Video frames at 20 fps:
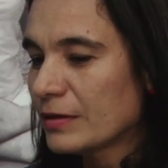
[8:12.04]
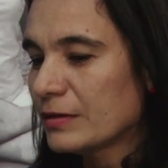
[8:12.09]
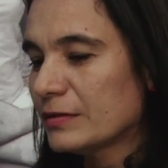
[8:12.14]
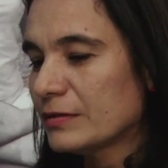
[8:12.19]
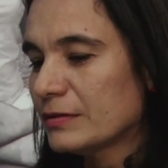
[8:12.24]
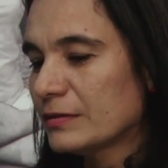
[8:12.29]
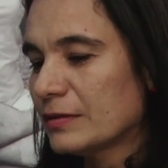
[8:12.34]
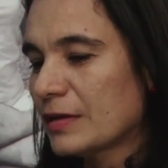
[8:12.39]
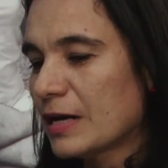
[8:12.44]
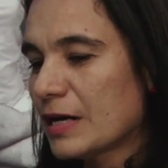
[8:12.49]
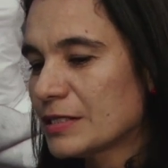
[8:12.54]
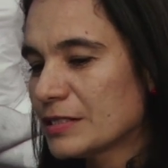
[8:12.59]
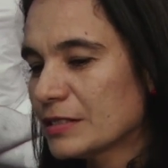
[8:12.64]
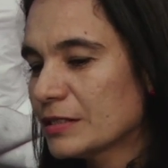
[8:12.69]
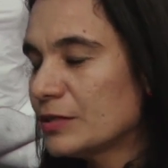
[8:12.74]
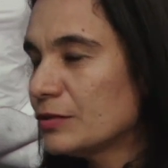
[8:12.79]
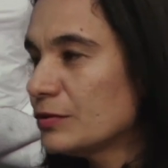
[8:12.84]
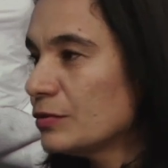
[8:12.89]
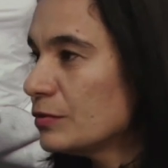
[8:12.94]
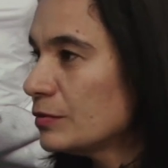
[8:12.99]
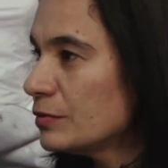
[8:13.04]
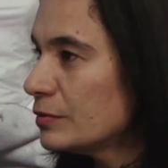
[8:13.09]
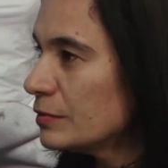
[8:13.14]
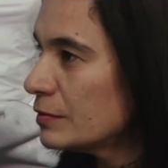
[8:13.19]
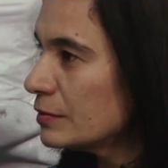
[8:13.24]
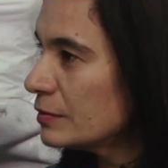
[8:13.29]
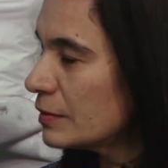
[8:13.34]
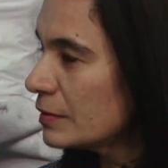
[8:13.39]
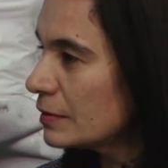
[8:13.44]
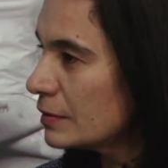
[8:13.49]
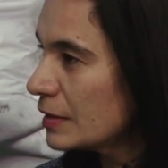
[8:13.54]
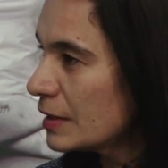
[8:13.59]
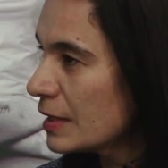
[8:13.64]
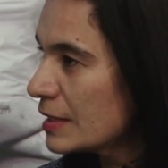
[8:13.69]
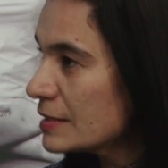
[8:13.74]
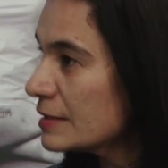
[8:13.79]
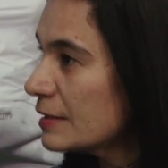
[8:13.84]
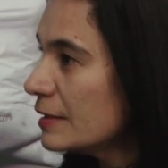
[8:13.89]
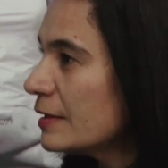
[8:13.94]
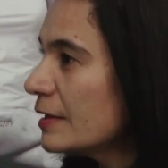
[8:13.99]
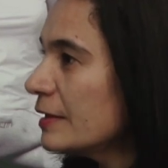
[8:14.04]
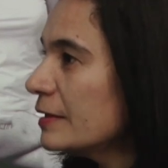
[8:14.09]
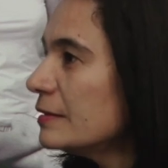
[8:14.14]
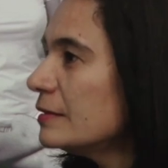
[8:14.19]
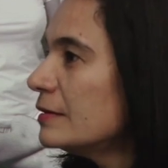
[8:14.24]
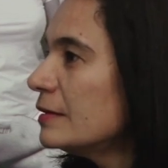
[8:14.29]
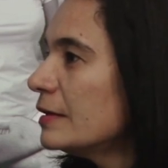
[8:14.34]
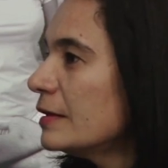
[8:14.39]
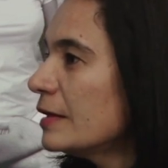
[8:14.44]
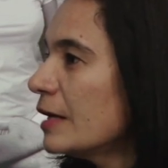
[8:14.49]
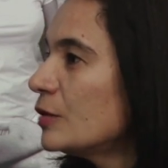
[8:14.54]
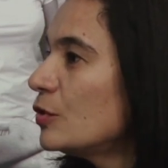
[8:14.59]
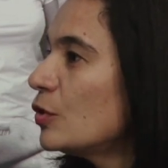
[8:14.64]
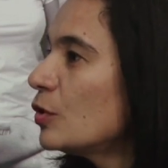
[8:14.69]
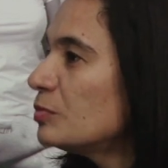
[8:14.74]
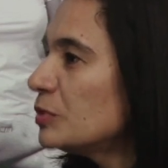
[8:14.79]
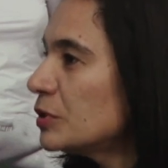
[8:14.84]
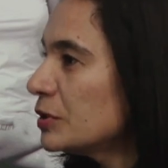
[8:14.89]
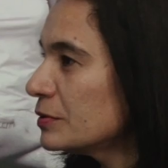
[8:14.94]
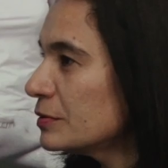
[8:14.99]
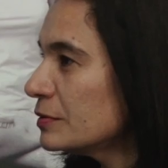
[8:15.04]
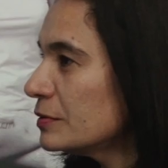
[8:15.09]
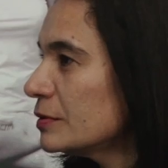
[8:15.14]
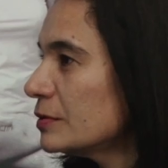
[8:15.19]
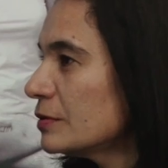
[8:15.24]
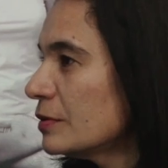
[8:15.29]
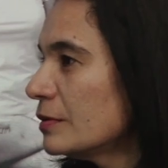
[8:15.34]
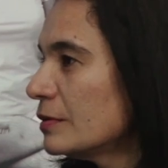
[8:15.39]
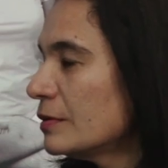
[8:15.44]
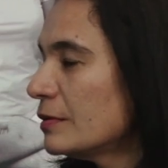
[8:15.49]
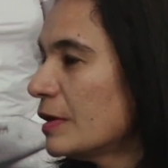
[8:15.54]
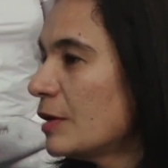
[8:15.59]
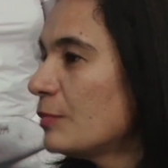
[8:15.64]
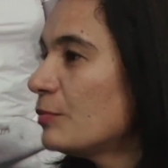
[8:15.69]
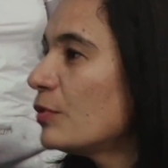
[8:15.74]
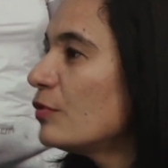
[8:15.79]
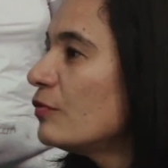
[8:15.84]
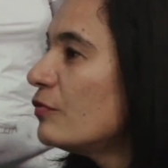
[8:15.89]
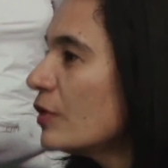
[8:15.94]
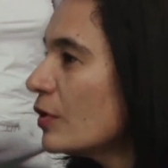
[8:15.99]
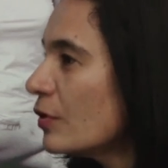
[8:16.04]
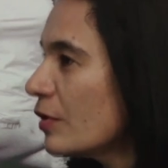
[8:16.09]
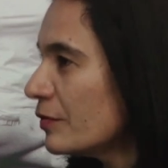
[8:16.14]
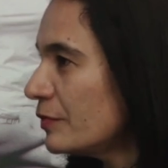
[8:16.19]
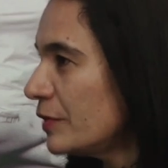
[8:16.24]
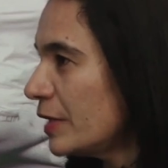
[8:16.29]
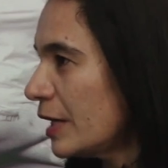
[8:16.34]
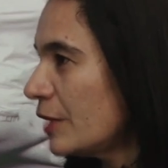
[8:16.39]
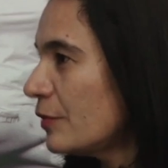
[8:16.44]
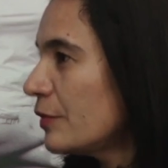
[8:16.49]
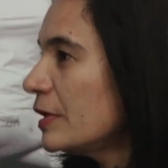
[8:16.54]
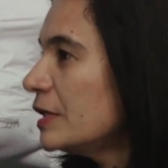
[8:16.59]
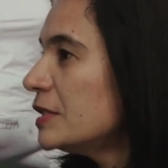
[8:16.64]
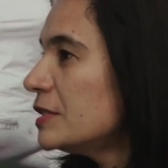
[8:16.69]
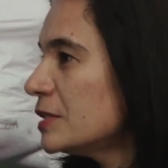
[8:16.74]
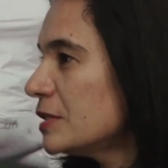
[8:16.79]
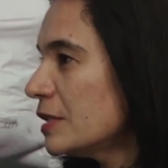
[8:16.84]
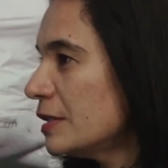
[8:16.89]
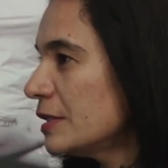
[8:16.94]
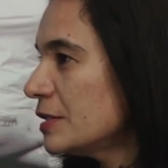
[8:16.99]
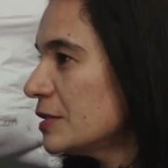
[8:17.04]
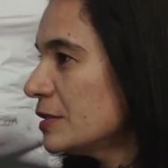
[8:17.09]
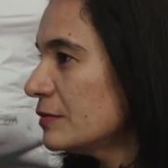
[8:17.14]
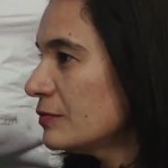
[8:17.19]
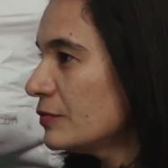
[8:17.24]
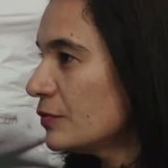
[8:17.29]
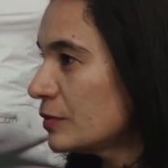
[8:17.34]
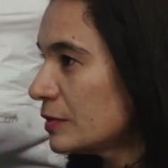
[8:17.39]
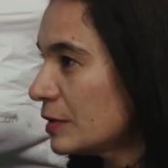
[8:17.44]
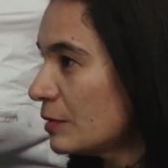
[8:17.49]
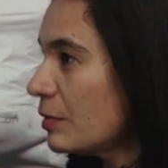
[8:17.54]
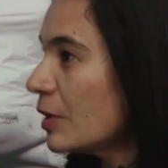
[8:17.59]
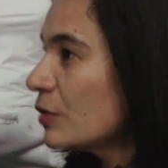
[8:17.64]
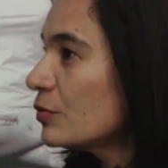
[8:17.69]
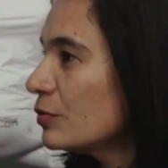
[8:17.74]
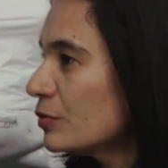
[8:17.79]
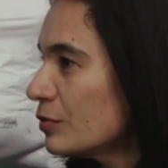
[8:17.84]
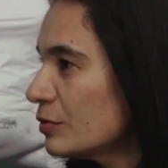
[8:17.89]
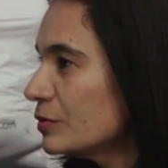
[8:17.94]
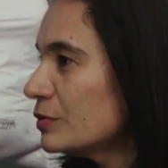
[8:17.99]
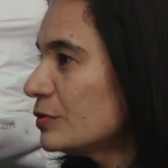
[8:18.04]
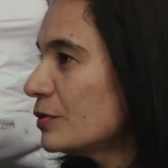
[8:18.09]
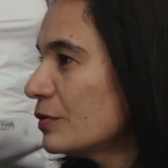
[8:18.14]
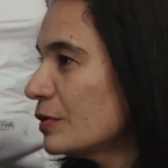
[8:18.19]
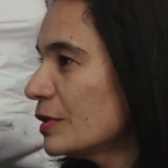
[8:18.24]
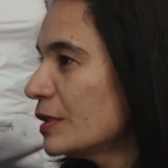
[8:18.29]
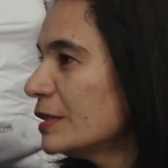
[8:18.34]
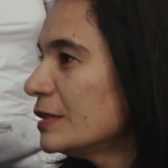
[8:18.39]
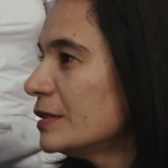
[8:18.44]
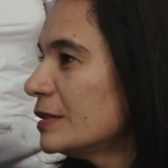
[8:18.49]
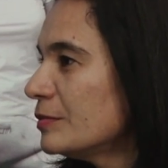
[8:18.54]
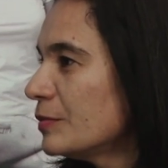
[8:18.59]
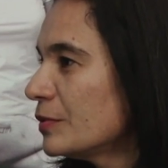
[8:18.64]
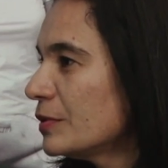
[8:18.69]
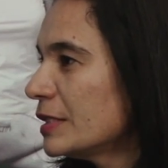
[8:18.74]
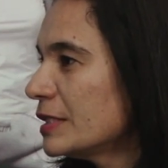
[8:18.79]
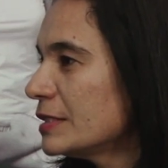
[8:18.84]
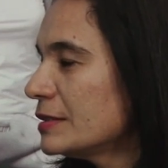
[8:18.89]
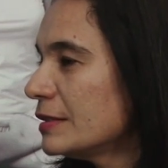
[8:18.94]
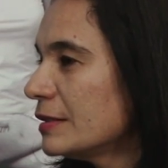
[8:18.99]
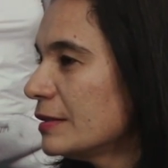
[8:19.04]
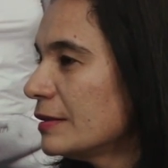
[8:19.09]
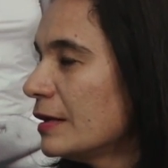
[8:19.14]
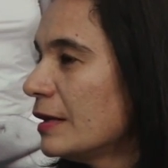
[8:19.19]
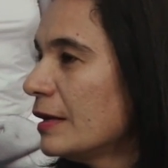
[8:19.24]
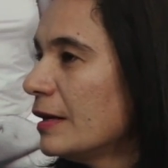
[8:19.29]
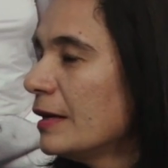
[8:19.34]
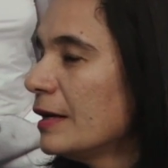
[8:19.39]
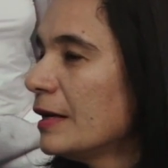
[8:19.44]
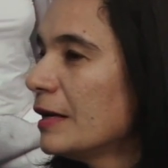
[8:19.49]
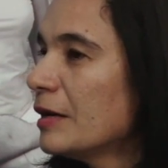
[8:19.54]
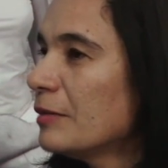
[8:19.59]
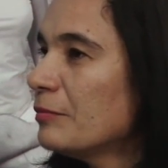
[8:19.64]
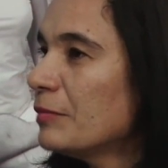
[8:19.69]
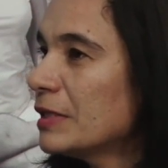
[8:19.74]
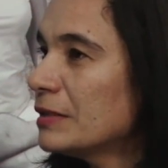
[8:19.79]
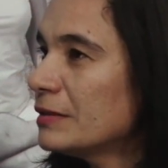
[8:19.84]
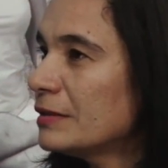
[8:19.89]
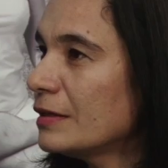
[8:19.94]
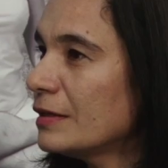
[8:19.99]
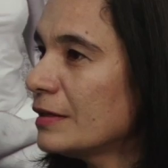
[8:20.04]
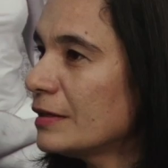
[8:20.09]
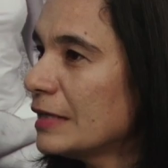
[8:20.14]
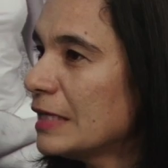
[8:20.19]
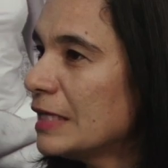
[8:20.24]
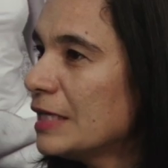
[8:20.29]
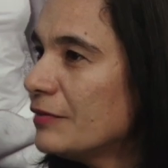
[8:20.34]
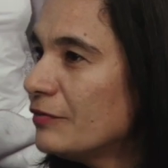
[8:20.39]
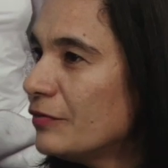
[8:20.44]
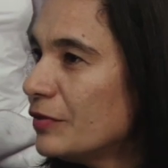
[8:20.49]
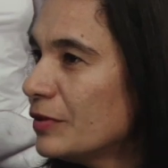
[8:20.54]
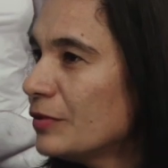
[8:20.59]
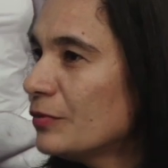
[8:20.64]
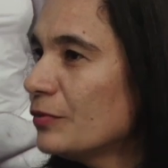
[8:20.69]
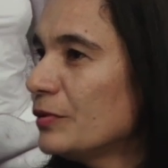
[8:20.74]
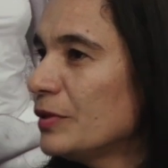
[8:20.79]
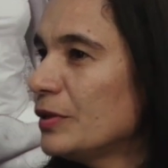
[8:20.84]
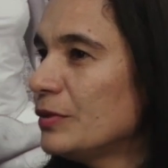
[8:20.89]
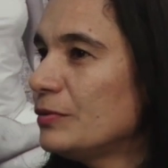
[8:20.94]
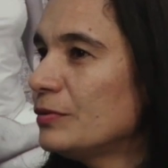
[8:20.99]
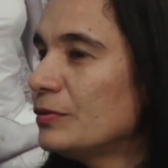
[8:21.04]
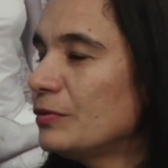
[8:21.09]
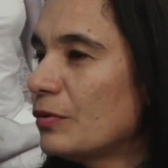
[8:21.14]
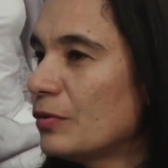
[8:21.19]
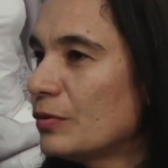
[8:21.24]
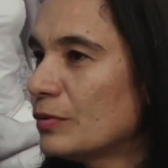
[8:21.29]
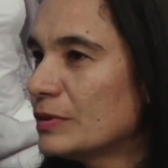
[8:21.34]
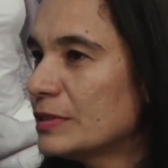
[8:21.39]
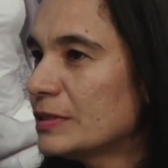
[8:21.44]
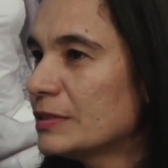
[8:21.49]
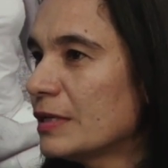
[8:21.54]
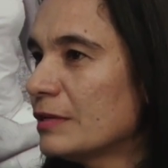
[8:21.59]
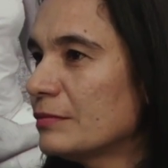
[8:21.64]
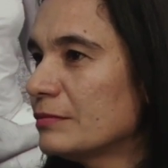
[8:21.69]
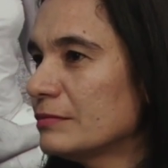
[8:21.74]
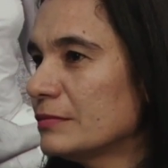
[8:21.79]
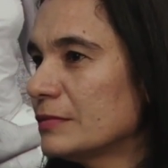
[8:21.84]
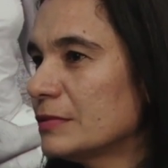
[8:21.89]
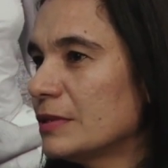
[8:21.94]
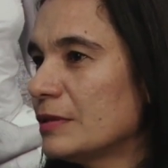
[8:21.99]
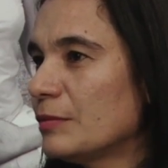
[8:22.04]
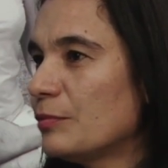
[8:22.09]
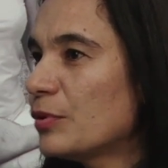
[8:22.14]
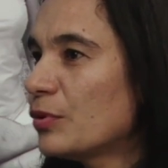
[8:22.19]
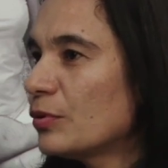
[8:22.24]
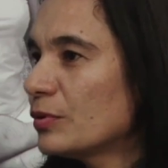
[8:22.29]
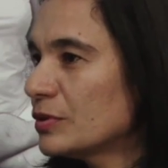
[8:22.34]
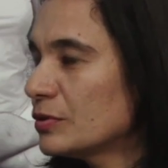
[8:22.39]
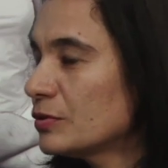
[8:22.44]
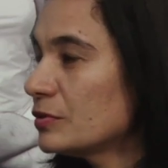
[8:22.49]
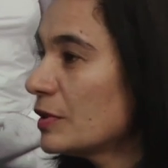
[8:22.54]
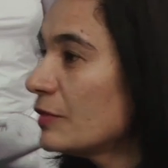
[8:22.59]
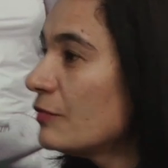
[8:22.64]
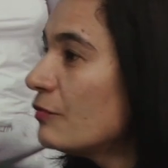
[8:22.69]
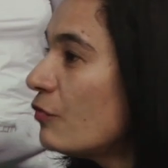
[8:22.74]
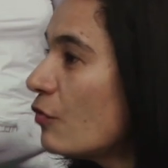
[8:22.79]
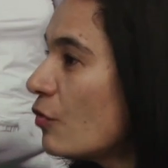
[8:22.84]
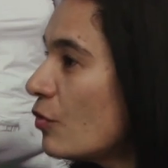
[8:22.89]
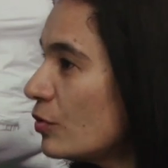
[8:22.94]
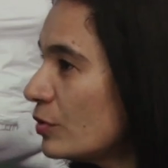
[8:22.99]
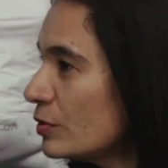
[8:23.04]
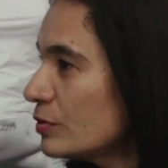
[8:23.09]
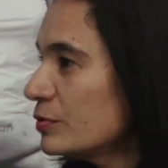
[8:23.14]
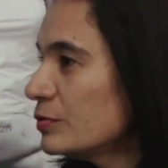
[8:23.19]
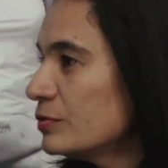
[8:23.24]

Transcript: asking to accelerate the adoptions or approval of our legislation for tobacco control in Timor-Leste. But even we do all some progress or effort